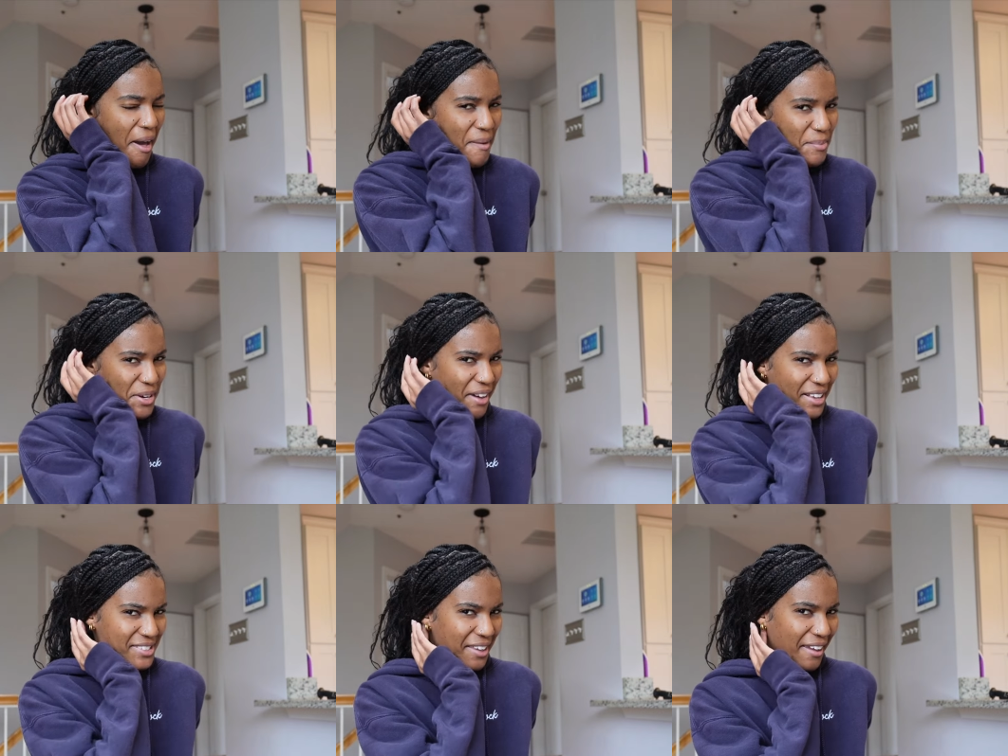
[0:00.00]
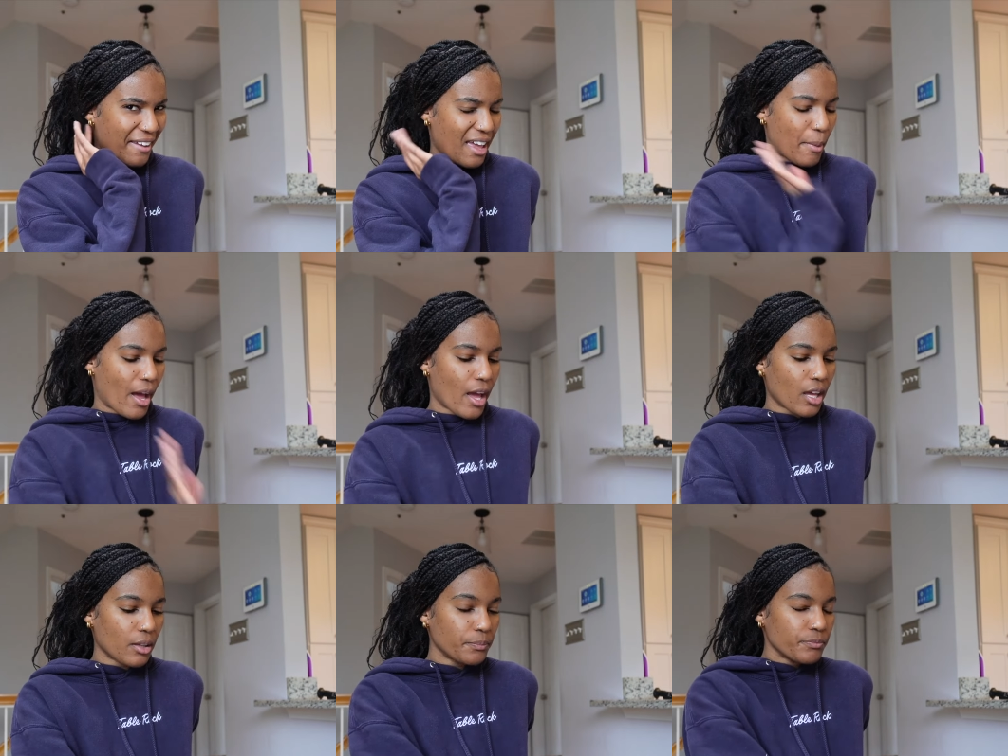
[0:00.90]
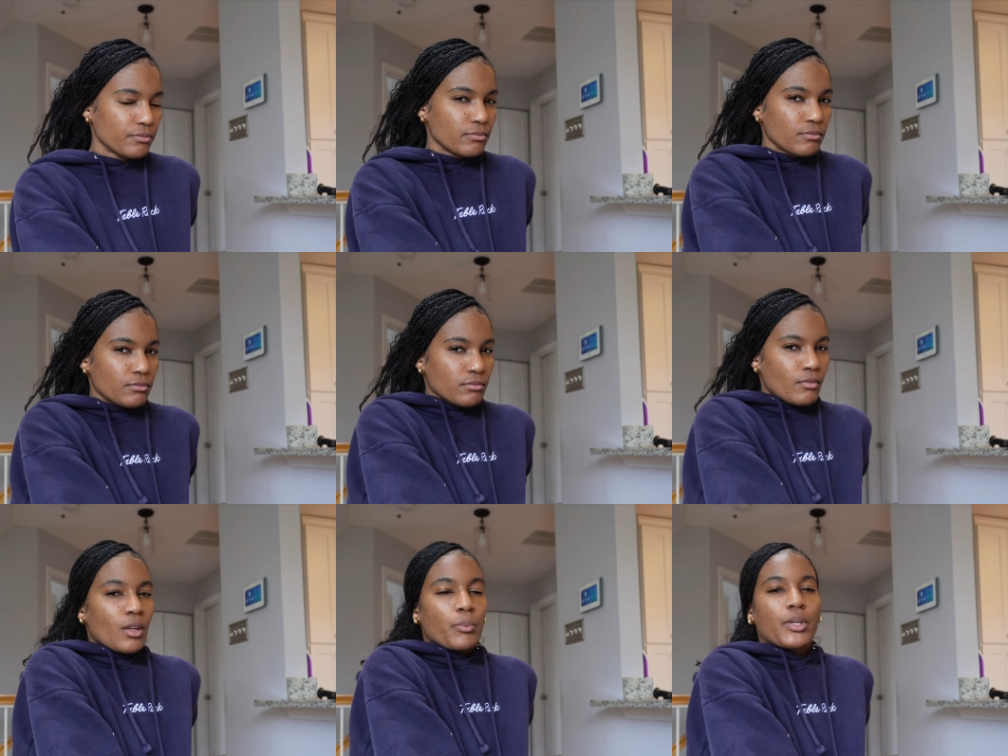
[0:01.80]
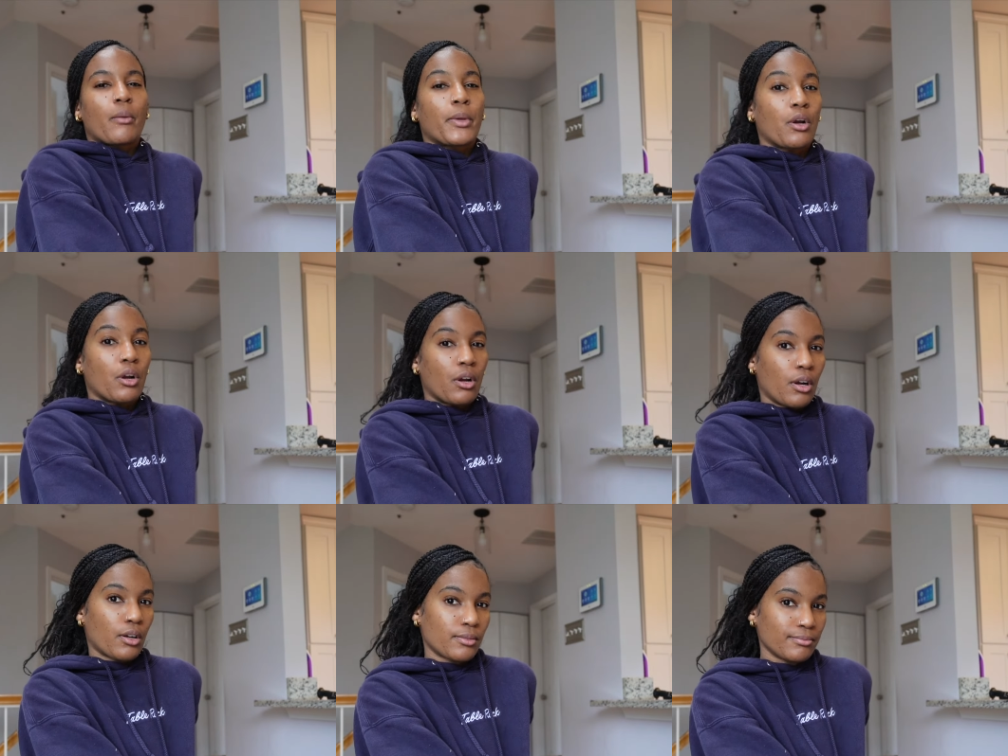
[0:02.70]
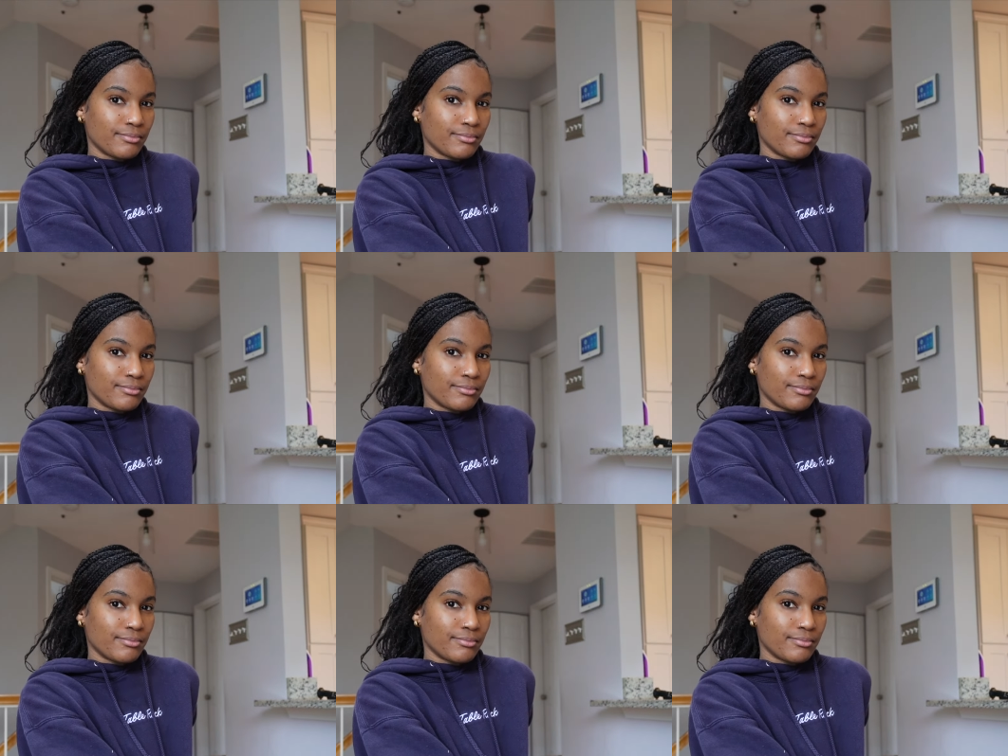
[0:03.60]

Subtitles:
I progressing? Am I becoming her?